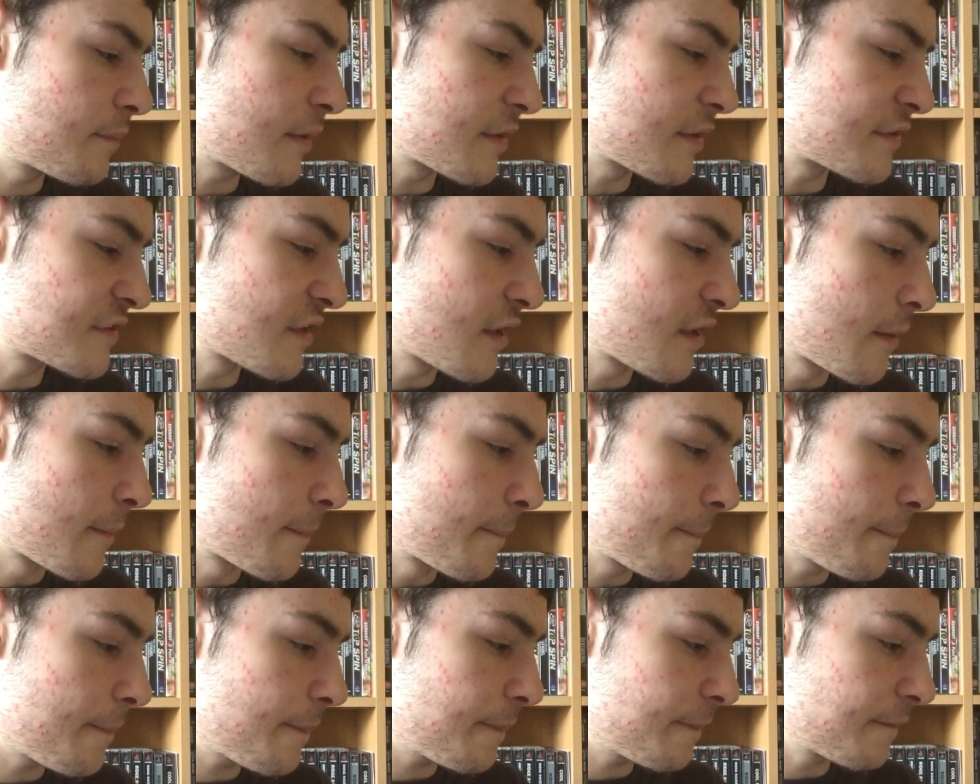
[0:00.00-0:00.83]
but
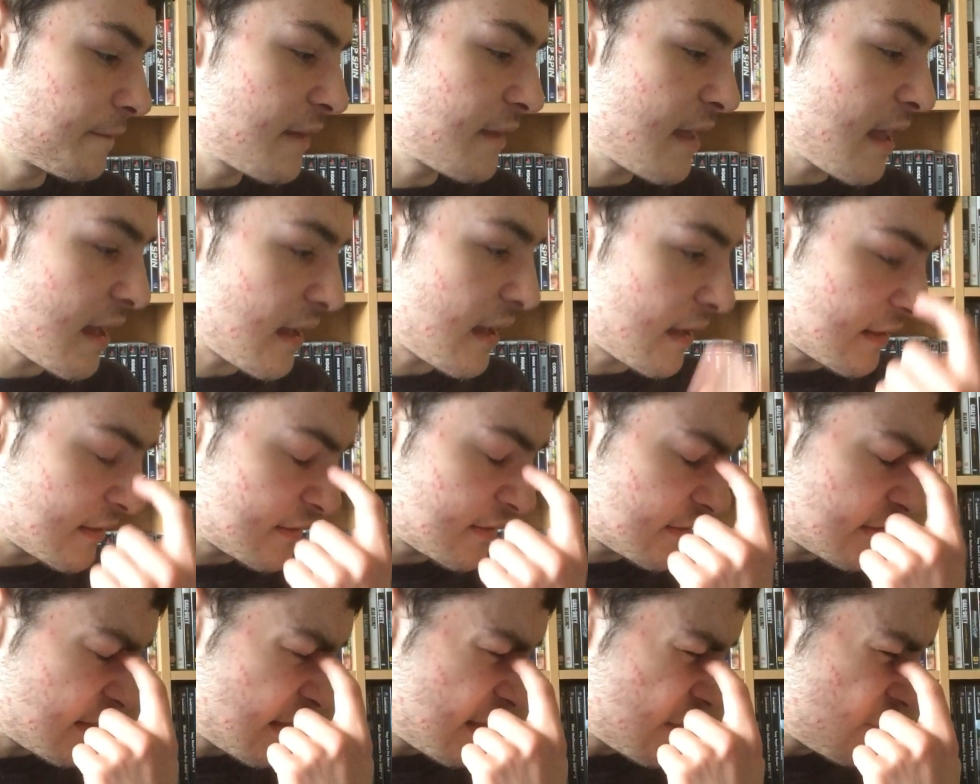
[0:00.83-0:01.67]
yeah,
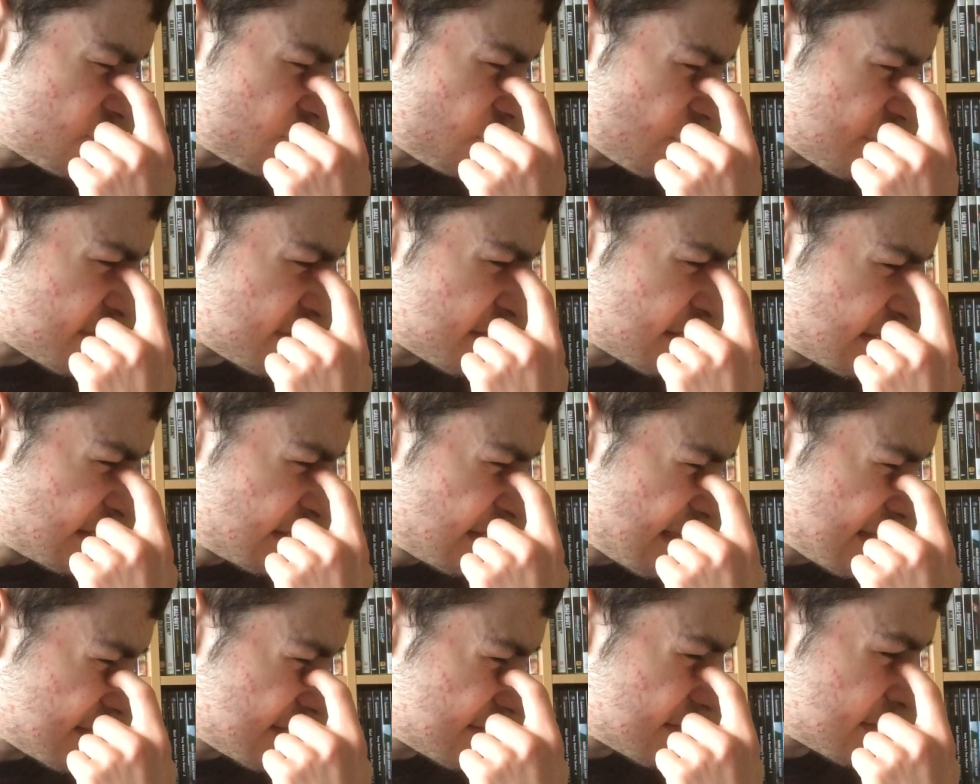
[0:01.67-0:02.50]
it's an
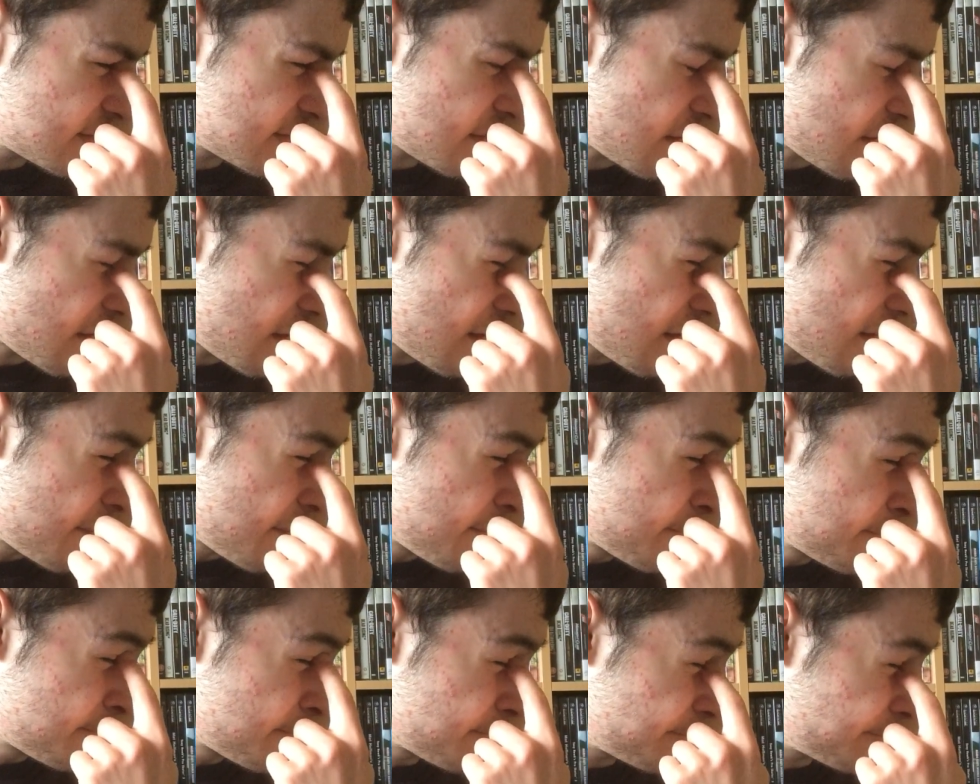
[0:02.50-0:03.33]
interesting list.
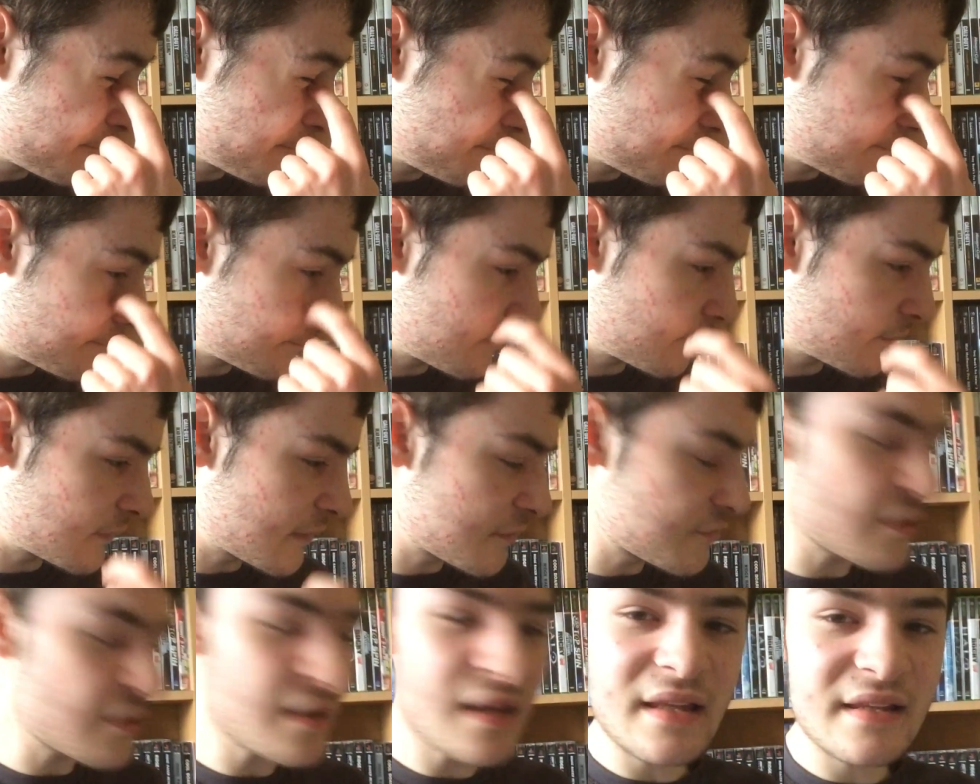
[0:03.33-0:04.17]

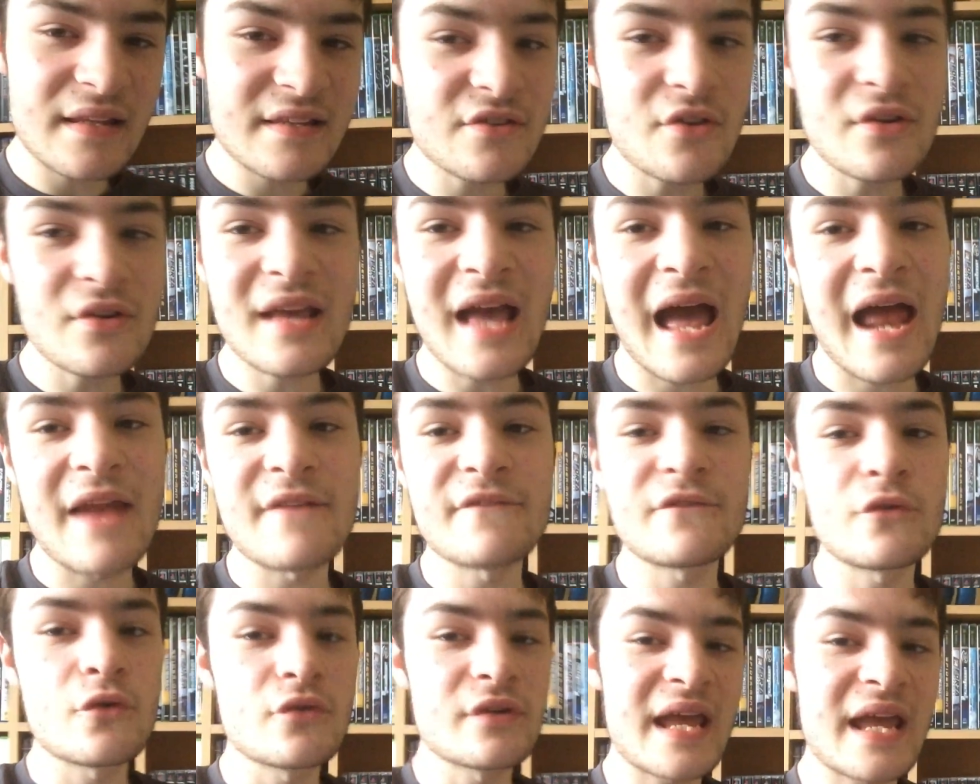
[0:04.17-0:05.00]
There's only a
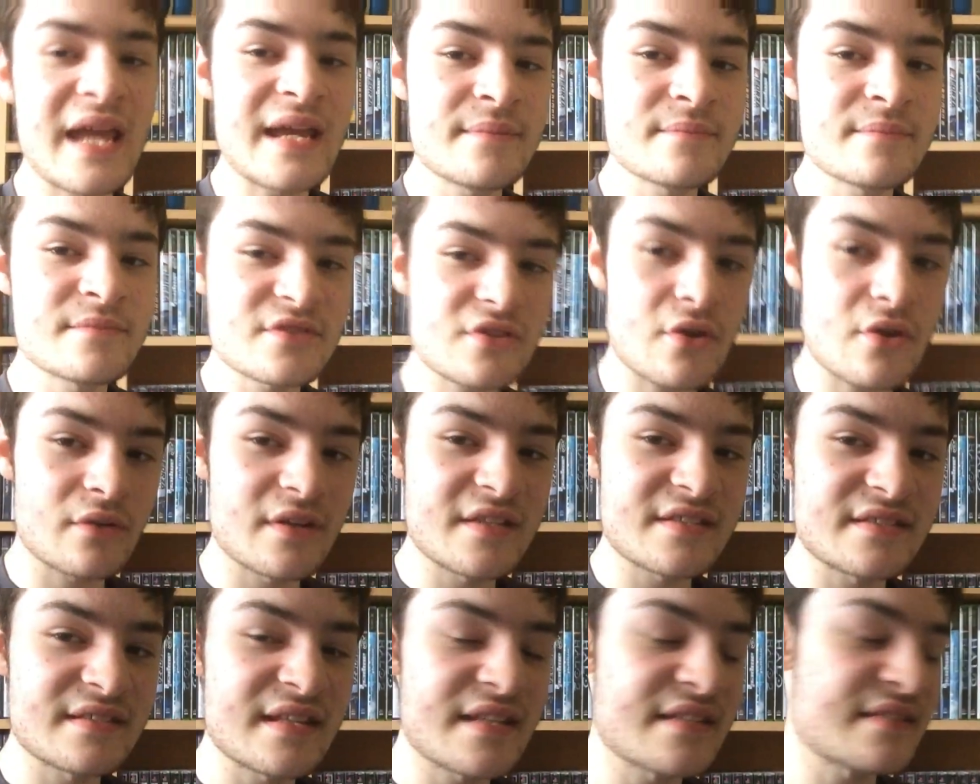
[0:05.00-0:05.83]
handful of games
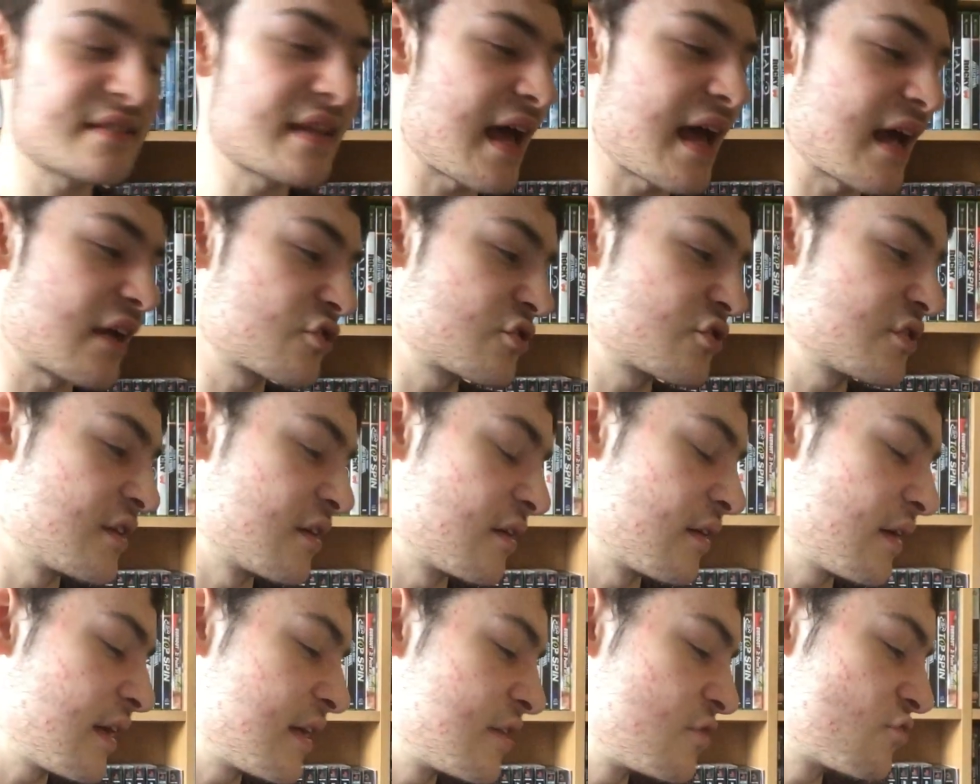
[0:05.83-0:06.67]
on this list that
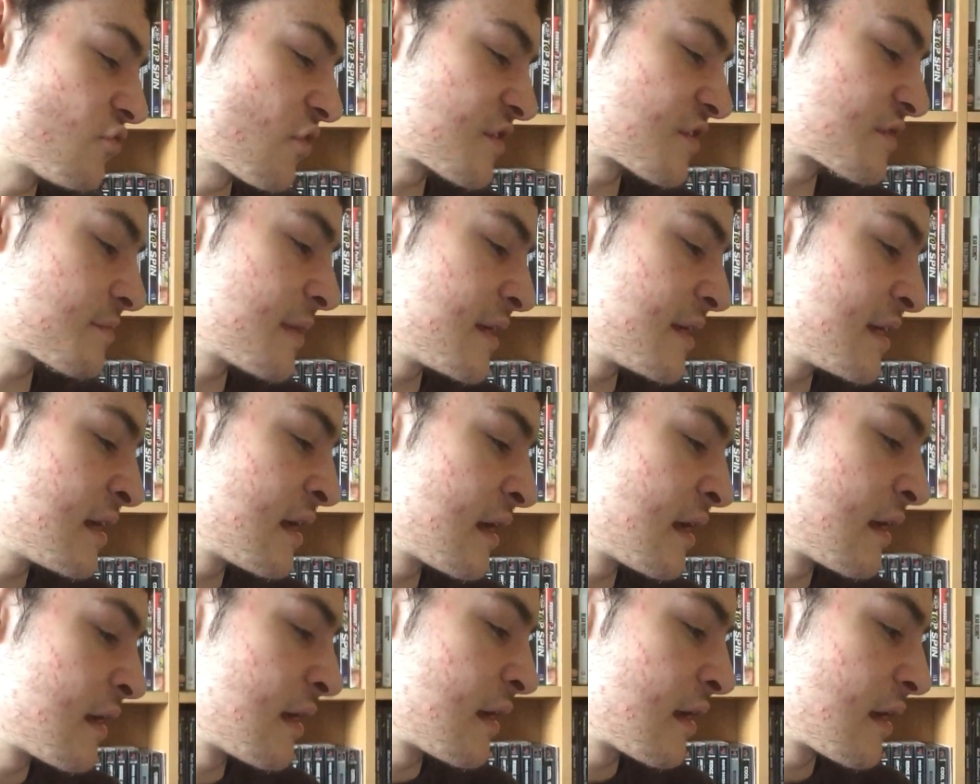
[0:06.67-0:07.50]
actually interest
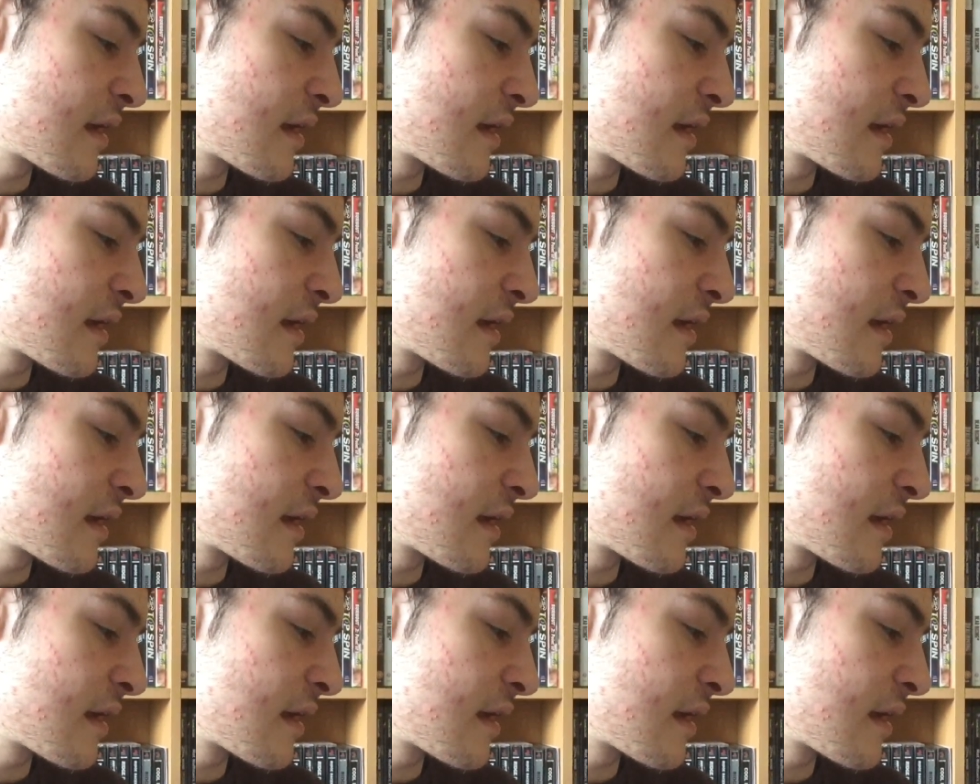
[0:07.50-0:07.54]
me,